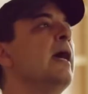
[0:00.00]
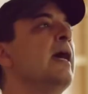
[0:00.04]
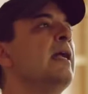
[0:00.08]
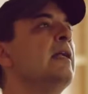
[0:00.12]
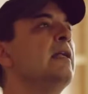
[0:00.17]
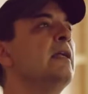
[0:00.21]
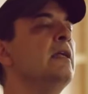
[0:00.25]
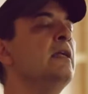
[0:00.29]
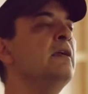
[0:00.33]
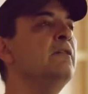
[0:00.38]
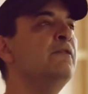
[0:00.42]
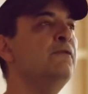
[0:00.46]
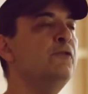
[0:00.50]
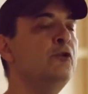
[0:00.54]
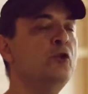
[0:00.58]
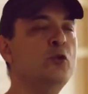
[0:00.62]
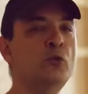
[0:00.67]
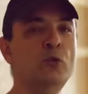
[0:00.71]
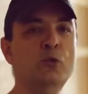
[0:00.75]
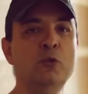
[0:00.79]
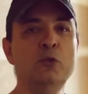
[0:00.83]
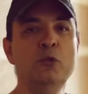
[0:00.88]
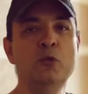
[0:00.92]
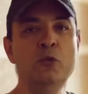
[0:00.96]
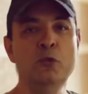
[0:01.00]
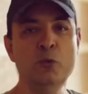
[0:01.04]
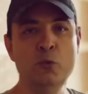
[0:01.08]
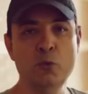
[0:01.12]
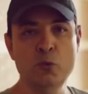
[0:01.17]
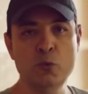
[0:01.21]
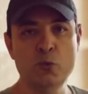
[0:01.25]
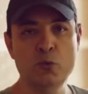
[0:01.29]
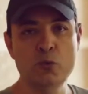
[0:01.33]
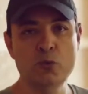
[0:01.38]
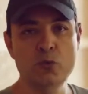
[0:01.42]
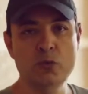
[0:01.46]
And if you
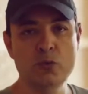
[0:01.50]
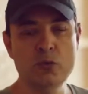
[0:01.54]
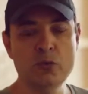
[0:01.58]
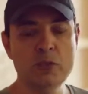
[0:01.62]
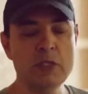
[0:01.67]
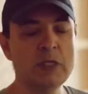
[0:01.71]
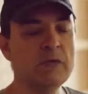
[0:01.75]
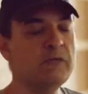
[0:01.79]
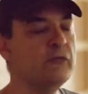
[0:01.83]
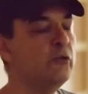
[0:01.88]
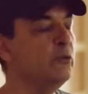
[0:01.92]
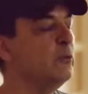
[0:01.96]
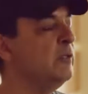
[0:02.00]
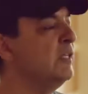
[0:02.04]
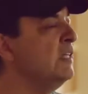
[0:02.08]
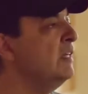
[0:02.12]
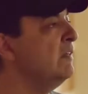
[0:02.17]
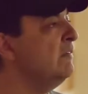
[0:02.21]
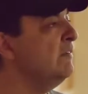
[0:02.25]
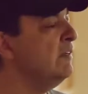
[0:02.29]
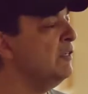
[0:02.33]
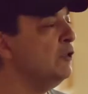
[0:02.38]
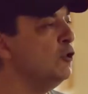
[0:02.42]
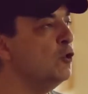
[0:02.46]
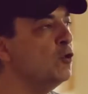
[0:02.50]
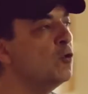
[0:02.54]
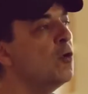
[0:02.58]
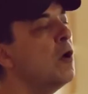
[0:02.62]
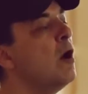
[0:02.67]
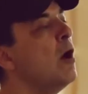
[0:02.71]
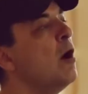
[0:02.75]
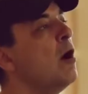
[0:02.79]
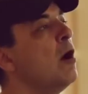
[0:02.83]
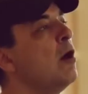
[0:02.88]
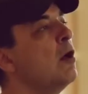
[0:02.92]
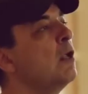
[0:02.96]
lose, if you give it your
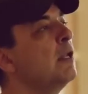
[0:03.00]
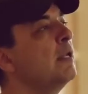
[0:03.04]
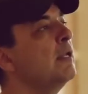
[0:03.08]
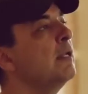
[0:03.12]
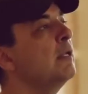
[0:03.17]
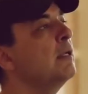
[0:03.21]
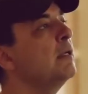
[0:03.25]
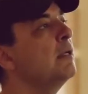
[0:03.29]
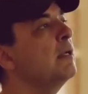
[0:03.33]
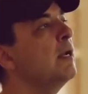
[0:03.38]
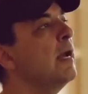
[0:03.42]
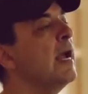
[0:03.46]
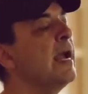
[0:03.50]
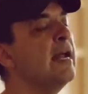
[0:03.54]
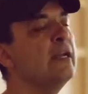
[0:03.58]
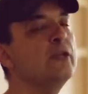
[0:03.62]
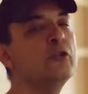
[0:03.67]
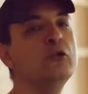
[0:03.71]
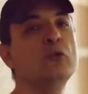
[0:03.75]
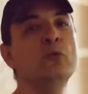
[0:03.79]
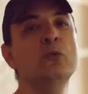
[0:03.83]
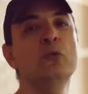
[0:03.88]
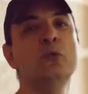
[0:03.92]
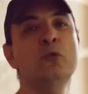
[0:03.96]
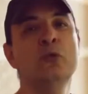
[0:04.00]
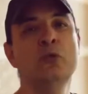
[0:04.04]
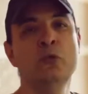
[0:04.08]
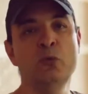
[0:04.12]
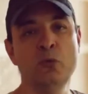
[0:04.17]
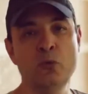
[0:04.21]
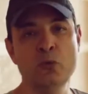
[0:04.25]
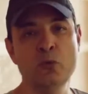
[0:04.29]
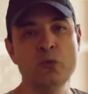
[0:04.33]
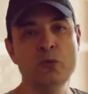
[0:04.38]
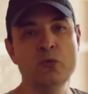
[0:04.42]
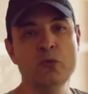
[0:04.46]
all and you
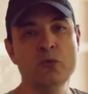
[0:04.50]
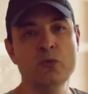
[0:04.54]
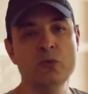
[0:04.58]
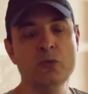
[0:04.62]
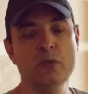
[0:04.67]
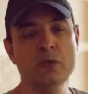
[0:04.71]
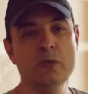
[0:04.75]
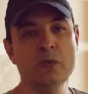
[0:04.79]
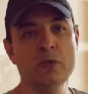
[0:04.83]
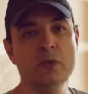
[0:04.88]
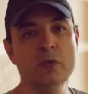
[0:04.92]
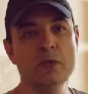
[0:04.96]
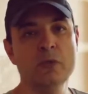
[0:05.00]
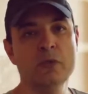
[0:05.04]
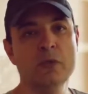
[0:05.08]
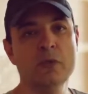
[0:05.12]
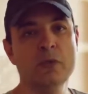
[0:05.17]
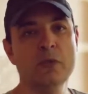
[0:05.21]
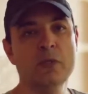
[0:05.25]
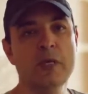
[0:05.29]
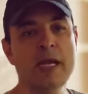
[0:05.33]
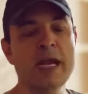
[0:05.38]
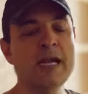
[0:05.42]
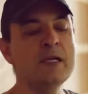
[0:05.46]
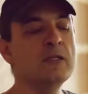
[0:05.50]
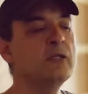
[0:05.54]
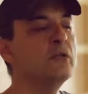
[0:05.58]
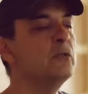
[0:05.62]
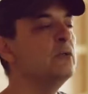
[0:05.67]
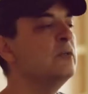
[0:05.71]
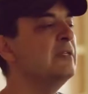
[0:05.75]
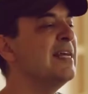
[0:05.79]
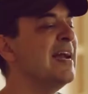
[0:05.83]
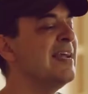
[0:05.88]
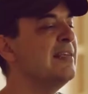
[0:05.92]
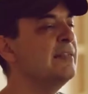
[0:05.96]
lose, and
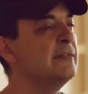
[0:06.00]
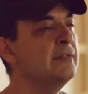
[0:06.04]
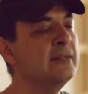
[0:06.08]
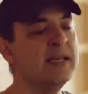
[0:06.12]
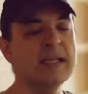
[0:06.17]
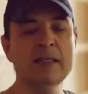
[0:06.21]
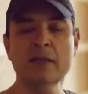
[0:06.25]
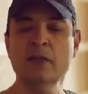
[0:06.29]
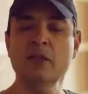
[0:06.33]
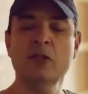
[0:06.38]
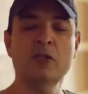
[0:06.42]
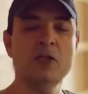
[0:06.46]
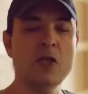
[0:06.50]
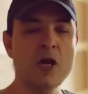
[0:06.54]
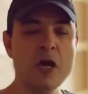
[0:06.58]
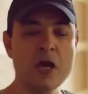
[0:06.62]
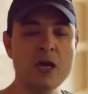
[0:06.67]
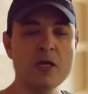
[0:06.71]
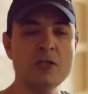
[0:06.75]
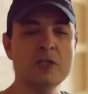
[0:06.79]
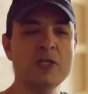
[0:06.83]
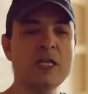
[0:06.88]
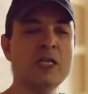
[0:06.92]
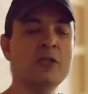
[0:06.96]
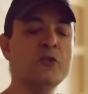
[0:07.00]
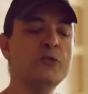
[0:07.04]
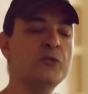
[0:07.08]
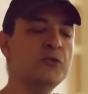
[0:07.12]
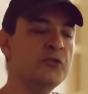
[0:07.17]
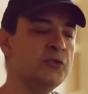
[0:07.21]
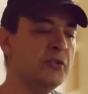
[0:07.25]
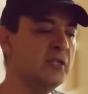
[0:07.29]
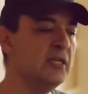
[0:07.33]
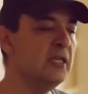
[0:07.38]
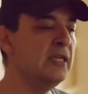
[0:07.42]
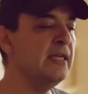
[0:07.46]
you dissect the loss and you
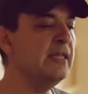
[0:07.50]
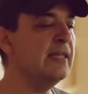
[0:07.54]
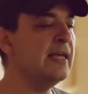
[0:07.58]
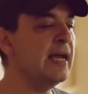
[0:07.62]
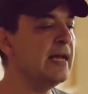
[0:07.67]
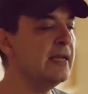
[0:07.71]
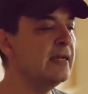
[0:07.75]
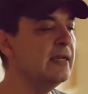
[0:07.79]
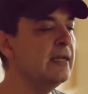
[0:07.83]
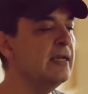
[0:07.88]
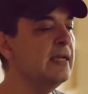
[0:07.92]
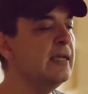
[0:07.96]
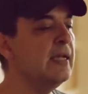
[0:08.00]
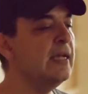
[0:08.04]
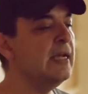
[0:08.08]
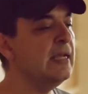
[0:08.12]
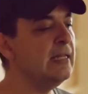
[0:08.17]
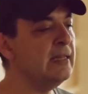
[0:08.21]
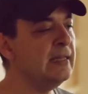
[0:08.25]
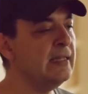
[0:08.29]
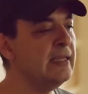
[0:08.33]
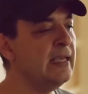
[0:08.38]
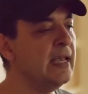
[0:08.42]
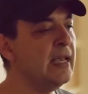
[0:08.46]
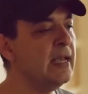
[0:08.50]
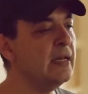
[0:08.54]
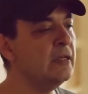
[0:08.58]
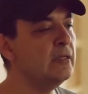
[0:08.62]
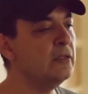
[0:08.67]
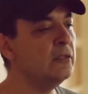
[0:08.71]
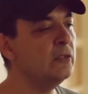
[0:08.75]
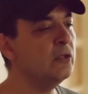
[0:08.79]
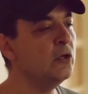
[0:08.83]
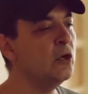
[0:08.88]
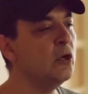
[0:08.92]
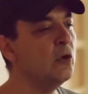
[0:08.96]
see that in the
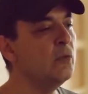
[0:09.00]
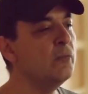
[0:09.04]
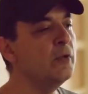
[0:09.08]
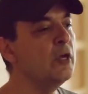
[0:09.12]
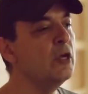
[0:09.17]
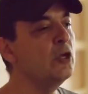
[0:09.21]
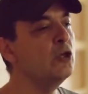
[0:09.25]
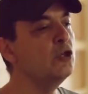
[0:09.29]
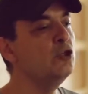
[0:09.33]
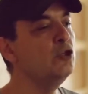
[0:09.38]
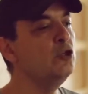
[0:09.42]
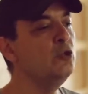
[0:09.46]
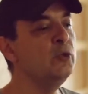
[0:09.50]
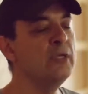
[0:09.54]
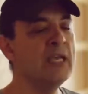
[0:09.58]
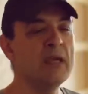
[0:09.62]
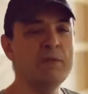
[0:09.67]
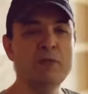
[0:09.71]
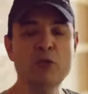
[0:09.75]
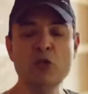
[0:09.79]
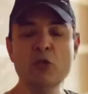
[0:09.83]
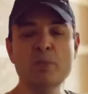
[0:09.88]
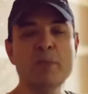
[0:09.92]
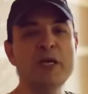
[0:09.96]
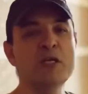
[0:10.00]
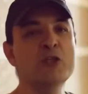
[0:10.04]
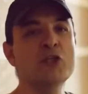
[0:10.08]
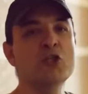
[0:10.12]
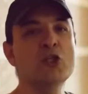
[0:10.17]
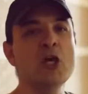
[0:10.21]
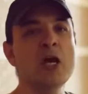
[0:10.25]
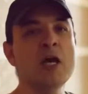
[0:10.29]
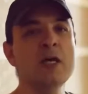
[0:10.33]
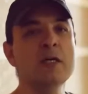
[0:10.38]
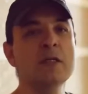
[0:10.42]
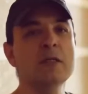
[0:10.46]
end, you gave it your best
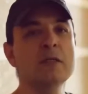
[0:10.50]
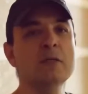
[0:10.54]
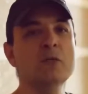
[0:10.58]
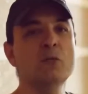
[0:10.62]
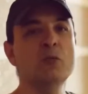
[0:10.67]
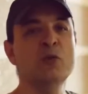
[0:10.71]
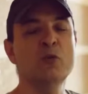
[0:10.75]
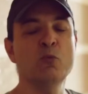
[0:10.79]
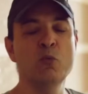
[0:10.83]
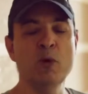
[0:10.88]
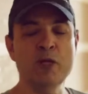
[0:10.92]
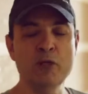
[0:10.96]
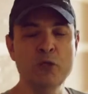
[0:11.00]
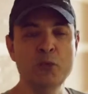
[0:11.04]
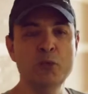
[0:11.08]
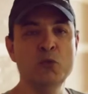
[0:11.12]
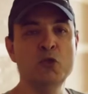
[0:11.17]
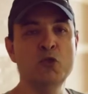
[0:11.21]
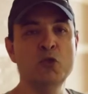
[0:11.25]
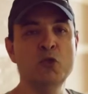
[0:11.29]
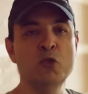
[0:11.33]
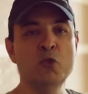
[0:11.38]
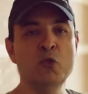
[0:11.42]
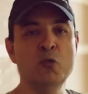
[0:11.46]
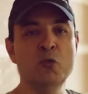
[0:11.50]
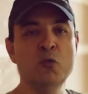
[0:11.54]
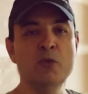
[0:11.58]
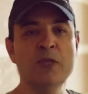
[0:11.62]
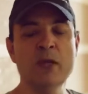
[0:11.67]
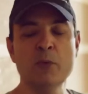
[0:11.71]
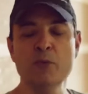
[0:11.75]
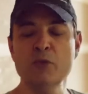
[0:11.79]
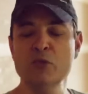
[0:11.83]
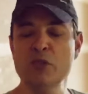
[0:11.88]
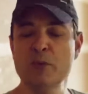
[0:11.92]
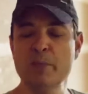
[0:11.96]
shot with what you knew,
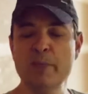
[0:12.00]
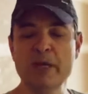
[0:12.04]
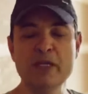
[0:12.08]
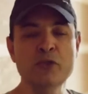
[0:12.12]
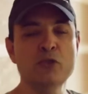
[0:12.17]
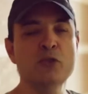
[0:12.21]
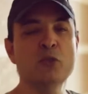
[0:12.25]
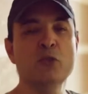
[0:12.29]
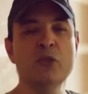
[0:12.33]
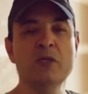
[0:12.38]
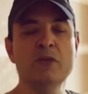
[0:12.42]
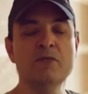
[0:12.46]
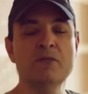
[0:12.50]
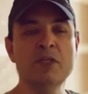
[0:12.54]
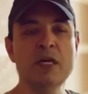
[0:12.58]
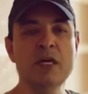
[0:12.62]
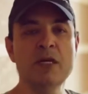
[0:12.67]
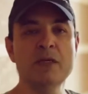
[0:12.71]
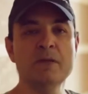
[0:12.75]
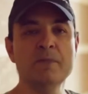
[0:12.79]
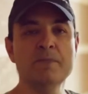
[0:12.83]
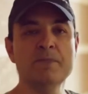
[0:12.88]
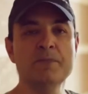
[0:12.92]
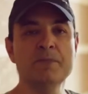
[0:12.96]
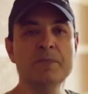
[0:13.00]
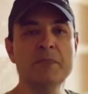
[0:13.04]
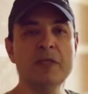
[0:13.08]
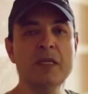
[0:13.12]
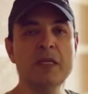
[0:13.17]
that was the best you could have done,